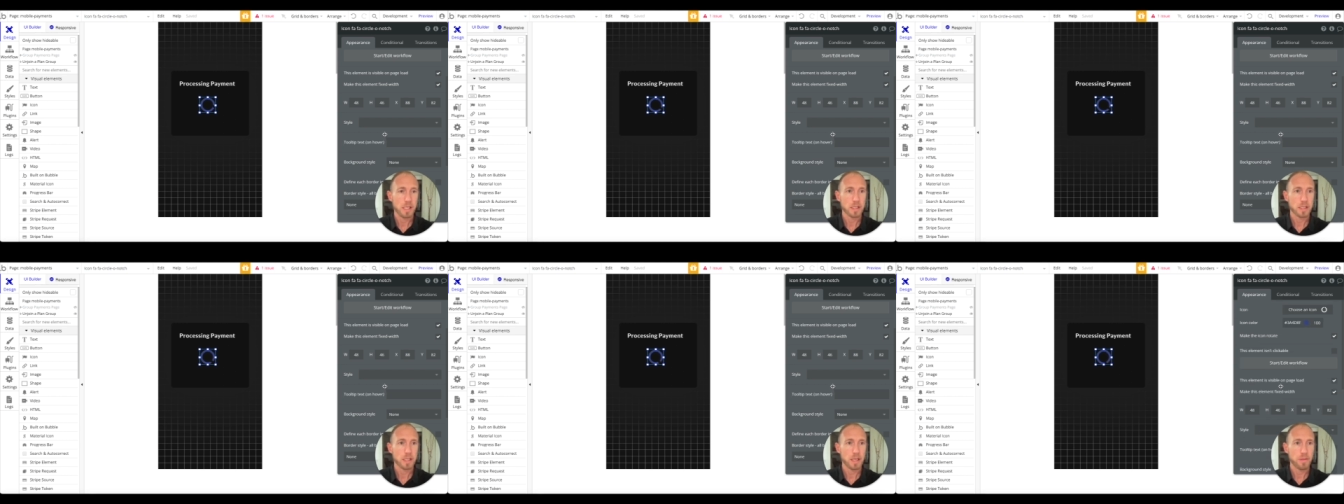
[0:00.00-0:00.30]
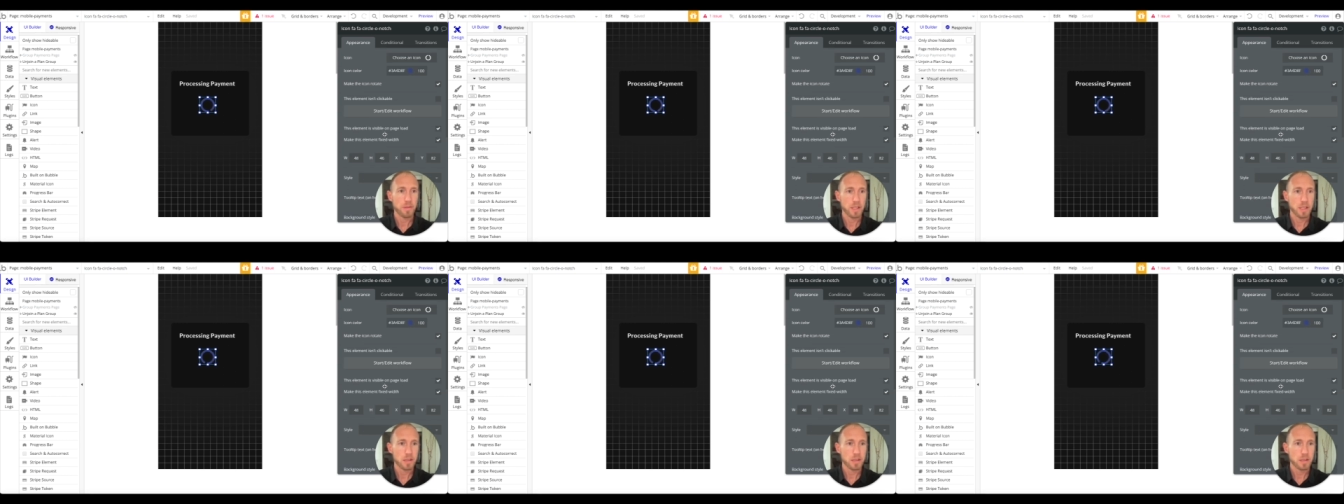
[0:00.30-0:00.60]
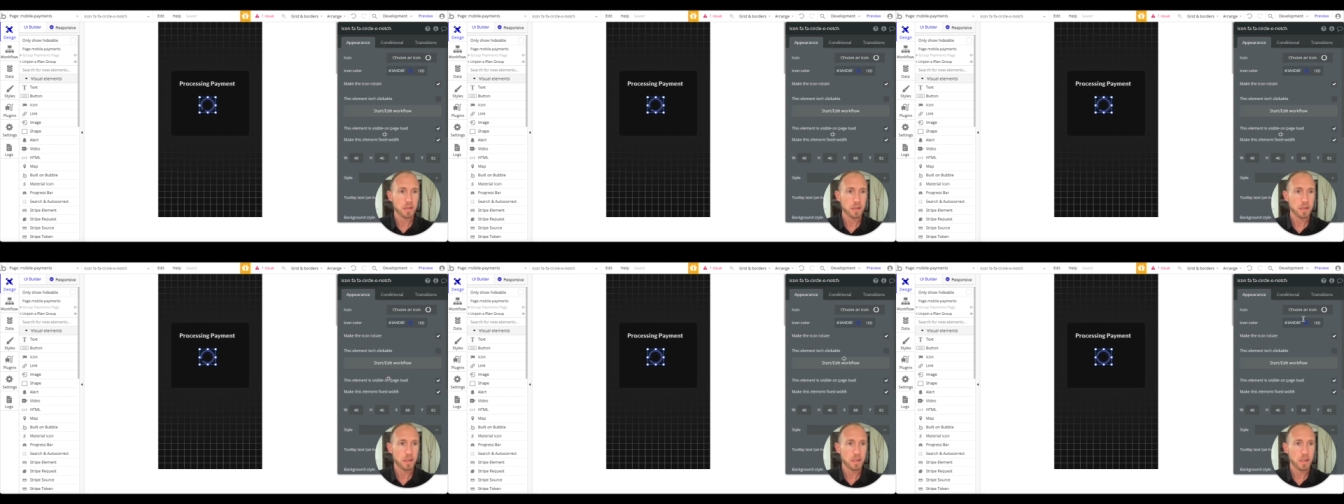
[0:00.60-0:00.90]
give it
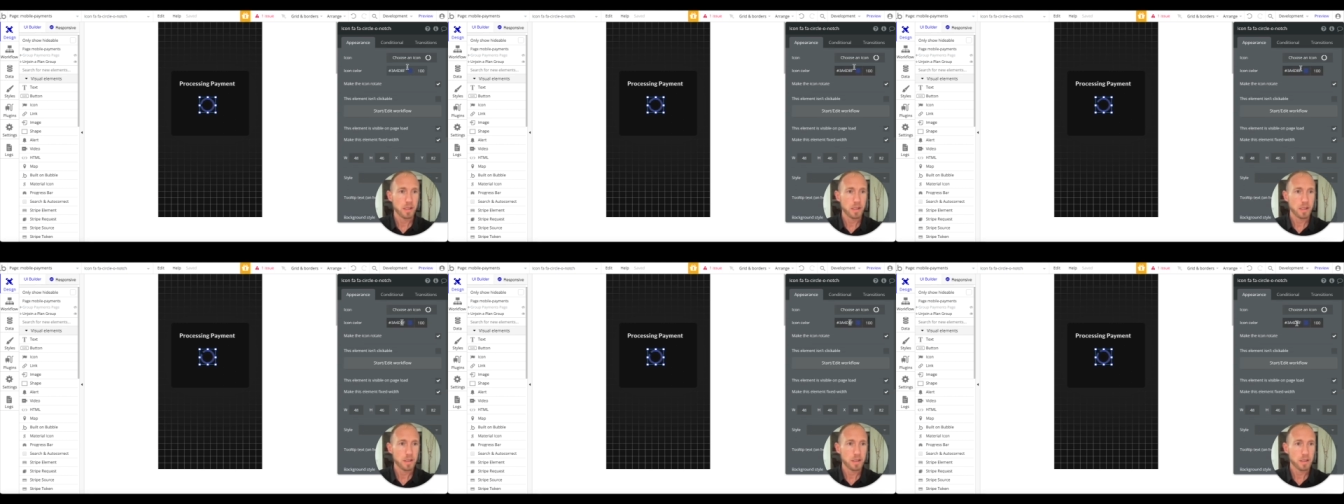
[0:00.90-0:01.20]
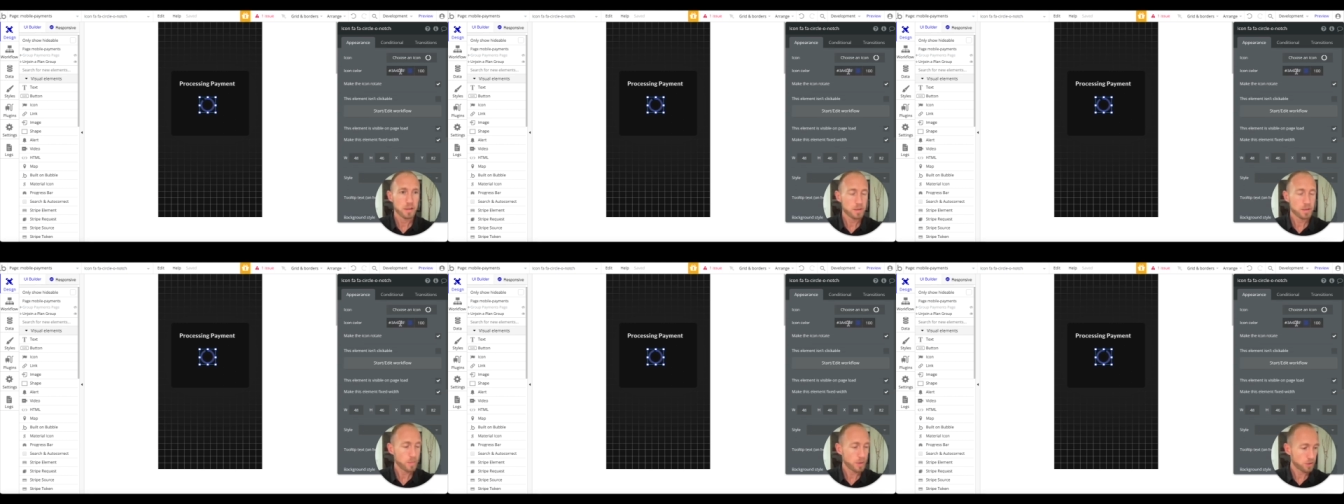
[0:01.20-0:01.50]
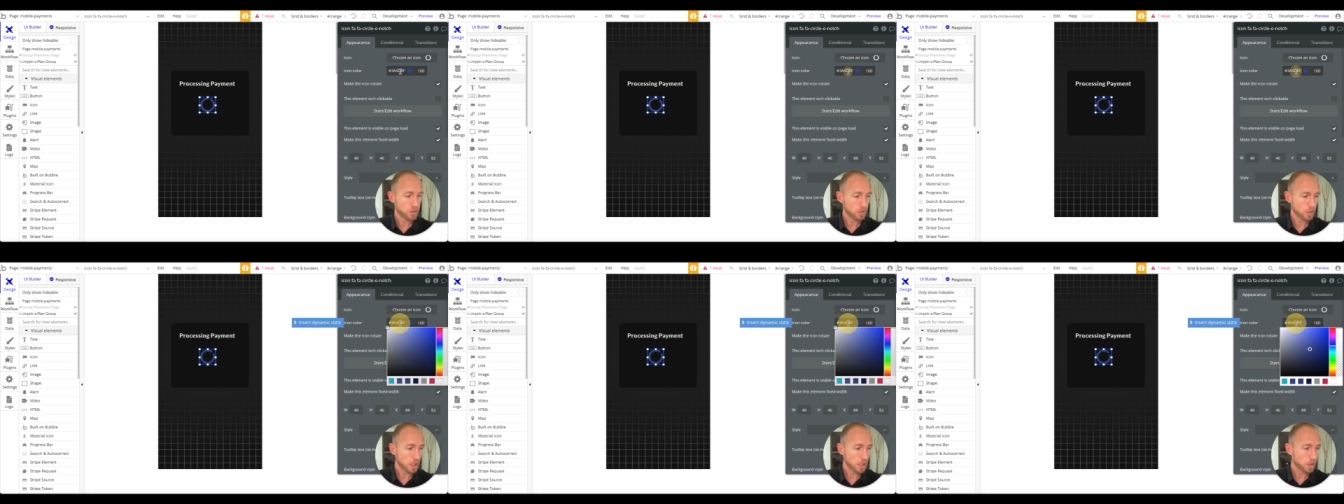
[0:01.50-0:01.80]
a
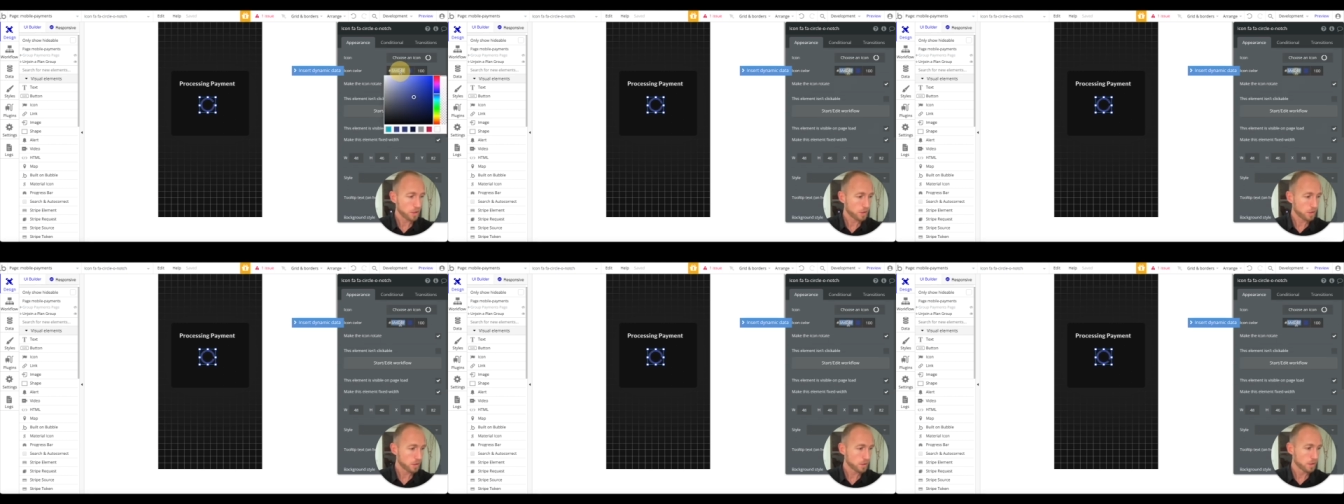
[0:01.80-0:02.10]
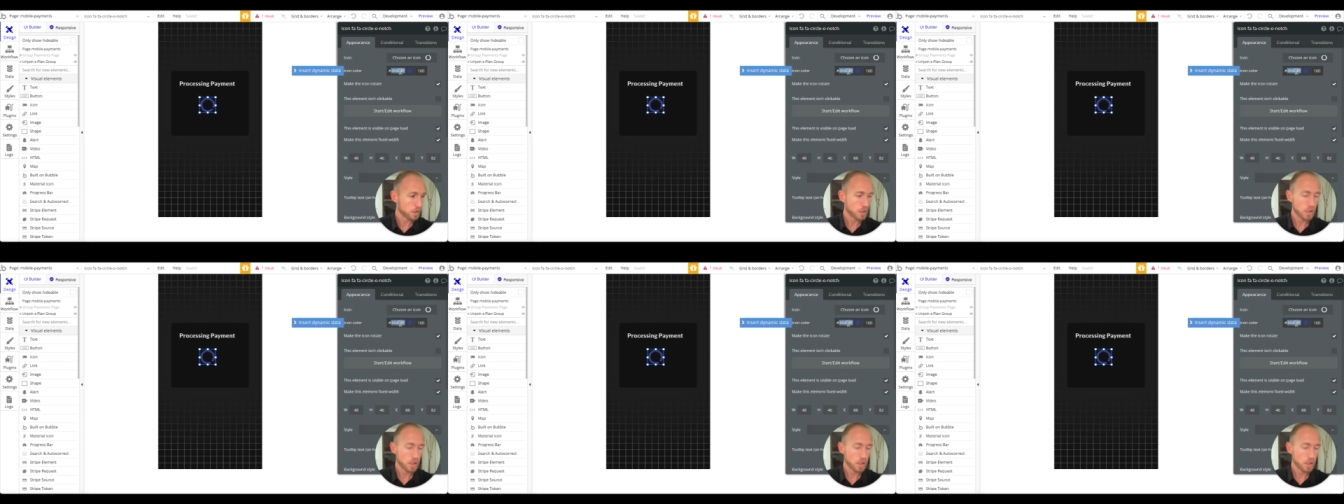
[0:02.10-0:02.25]
special color,